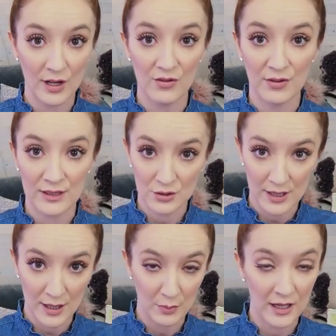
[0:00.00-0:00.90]

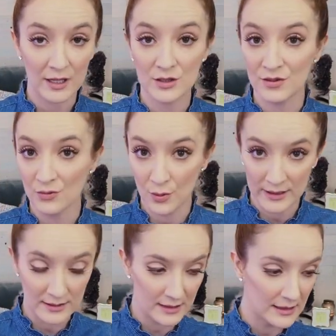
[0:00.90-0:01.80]
frustrated because your
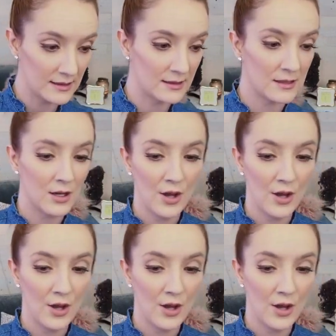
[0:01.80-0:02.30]
voice is